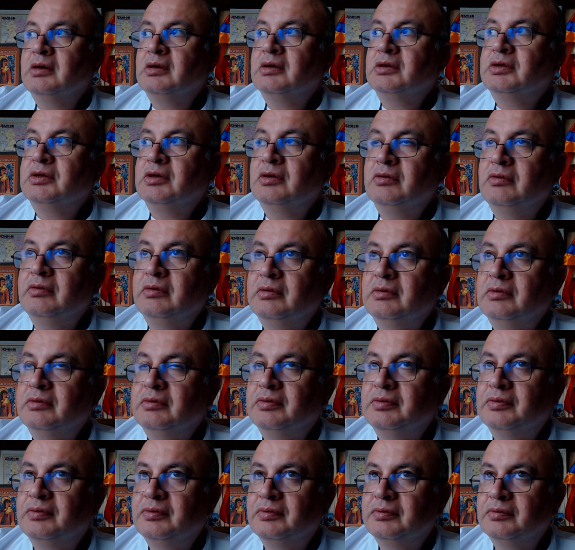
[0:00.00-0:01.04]
So,
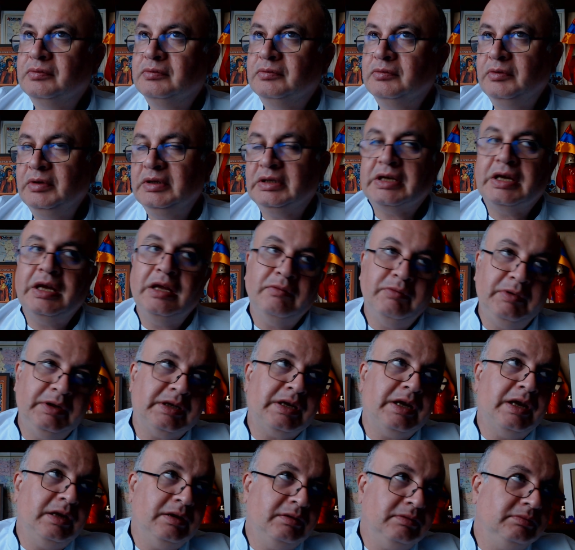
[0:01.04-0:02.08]
what can we
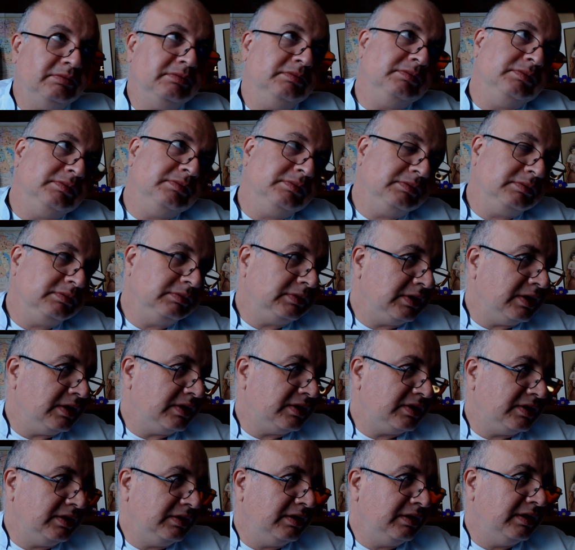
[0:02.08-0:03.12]
can
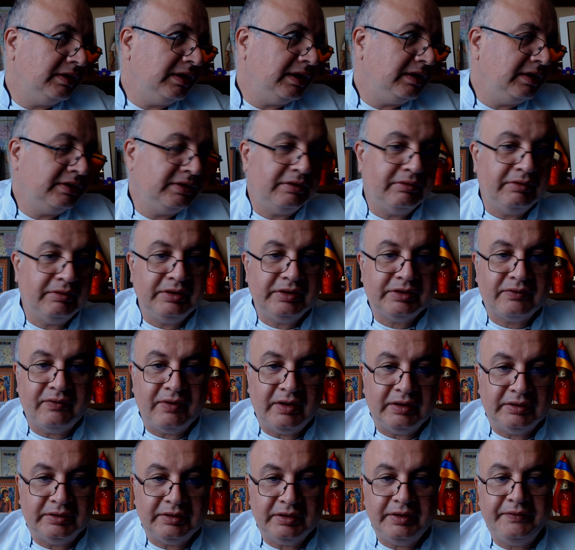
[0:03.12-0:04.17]
consider that as a risk
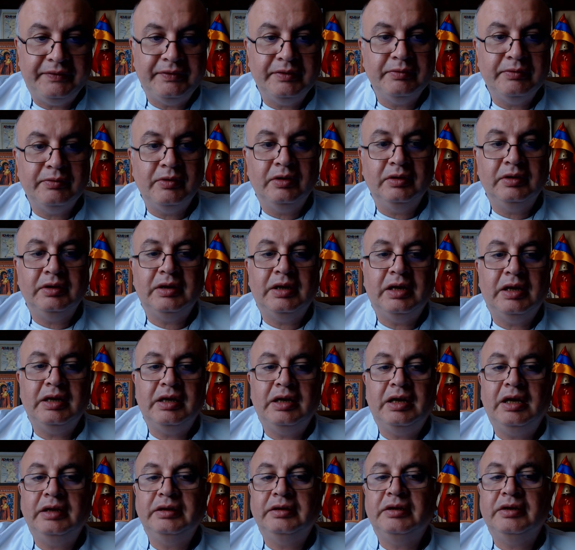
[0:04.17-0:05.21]
factor if you want?
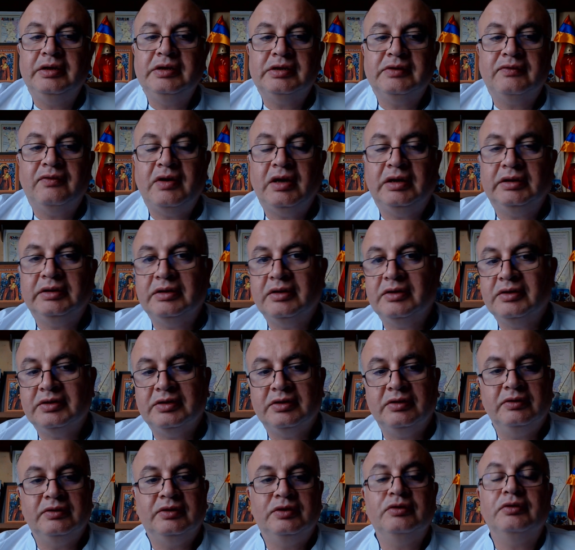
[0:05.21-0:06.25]
Other risk
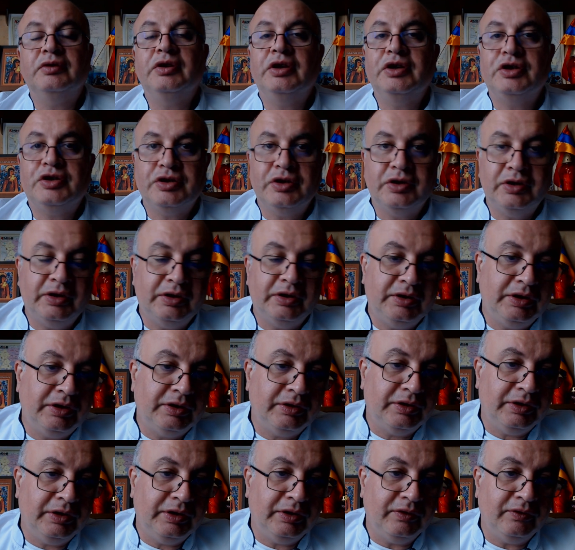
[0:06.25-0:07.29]
factors are duration and
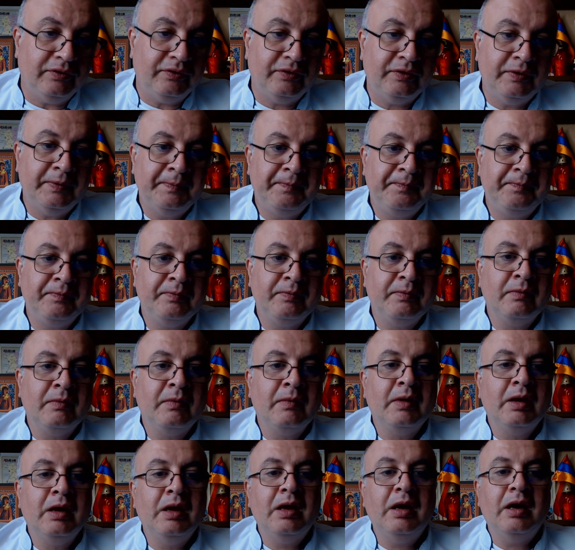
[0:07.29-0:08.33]
degree of
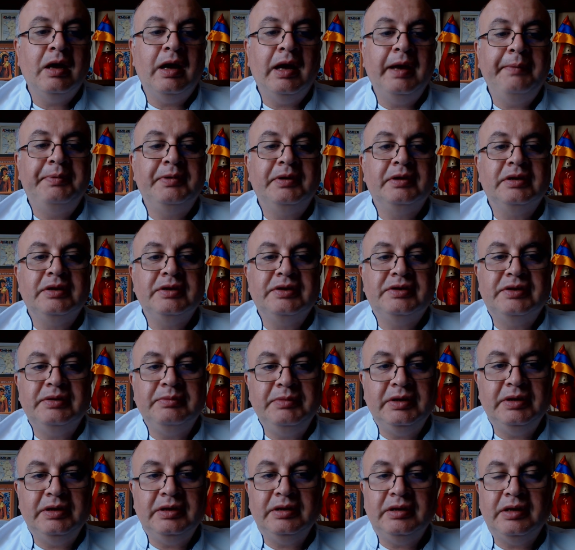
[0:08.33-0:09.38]

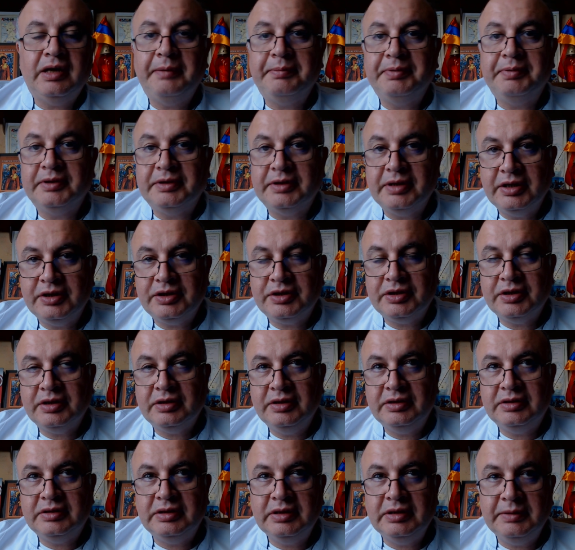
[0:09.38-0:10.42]
hyperglycemia,
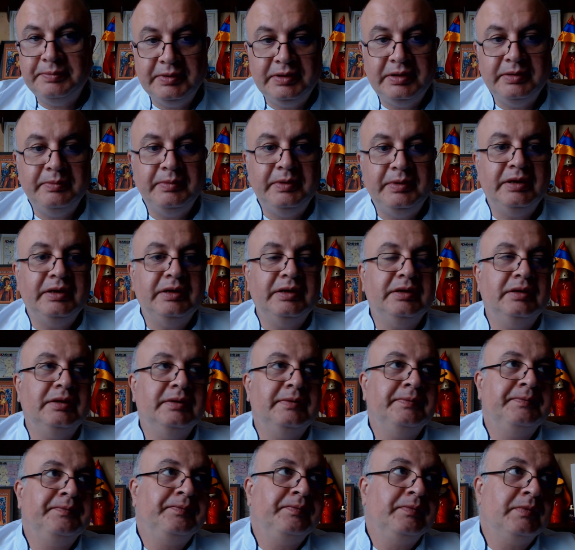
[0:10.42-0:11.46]
hypertension,
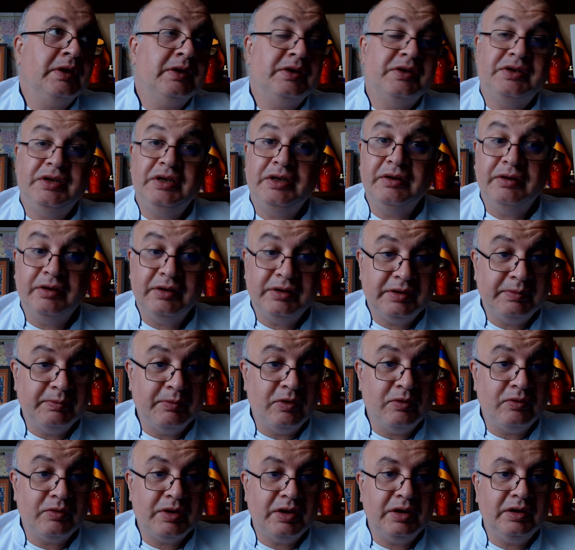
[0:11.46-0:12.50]
dyslipidemia, cigarette
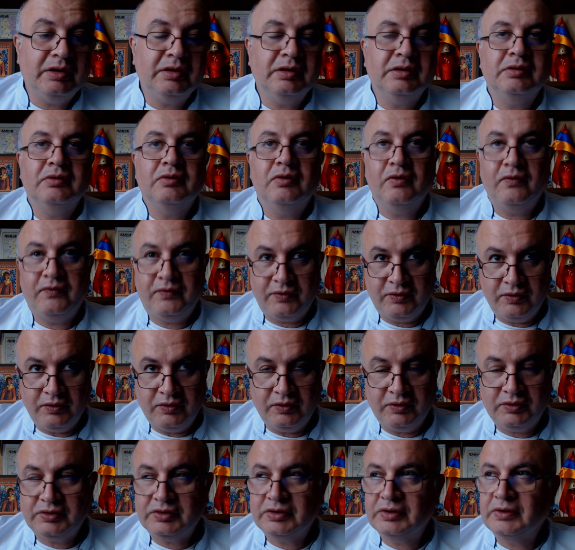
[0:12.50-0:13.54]
smoking, of
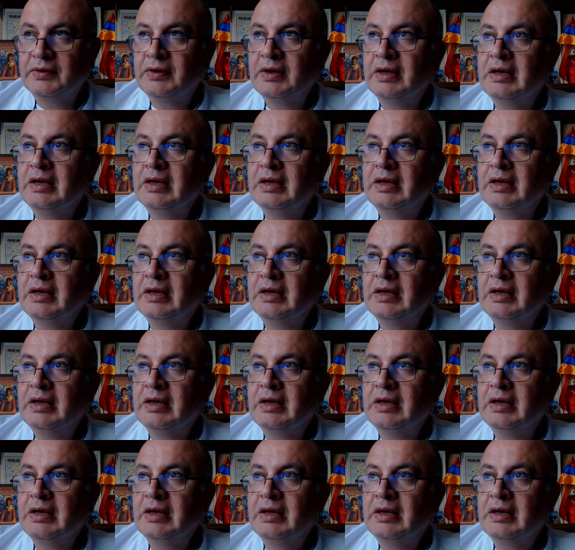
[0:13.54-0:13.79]
course,